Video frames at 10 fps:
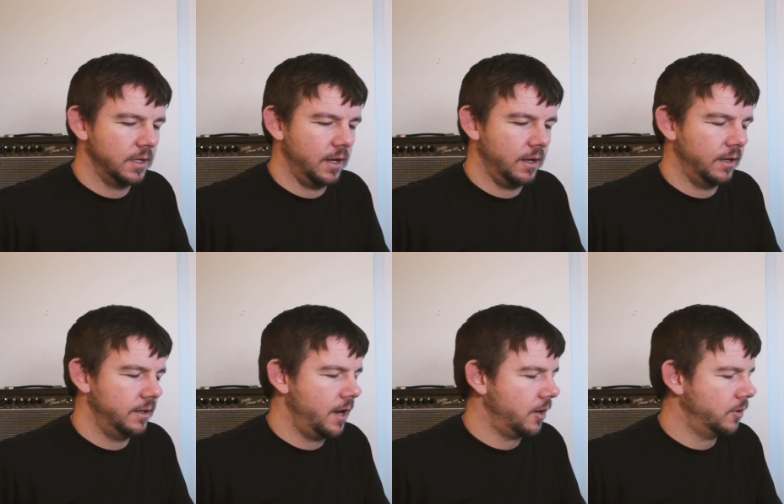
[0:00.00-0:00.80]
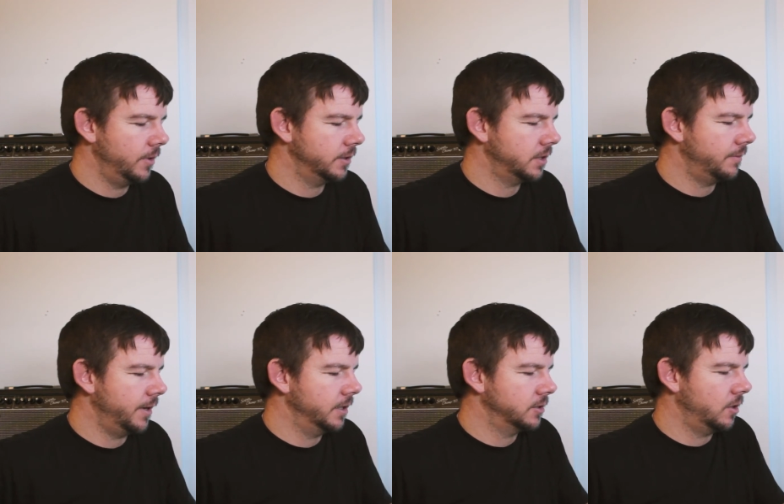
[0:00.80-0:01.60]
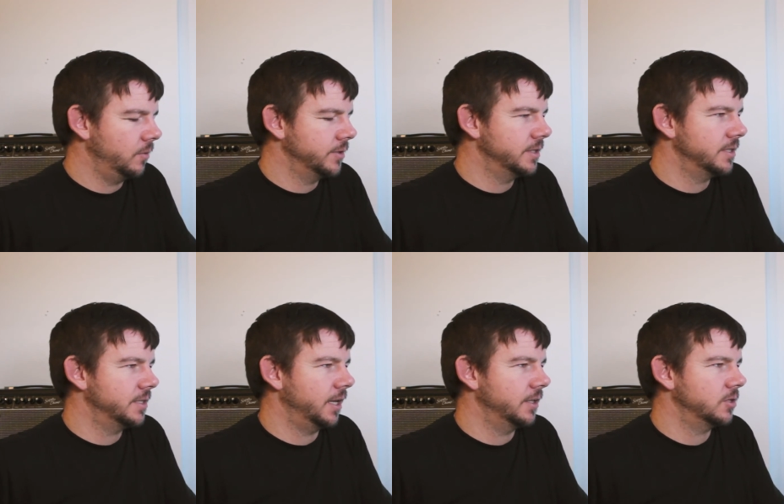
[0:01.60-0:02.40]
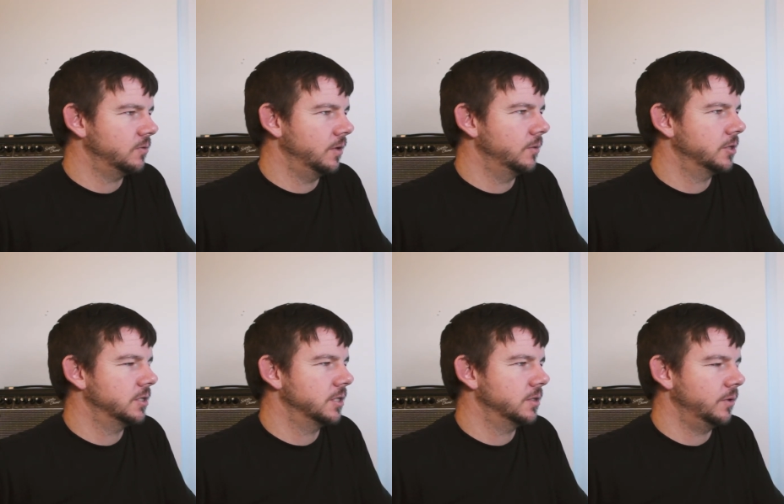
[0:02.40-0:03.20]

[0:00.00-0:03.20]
not correct on my guitar was the 2nd string, which is this one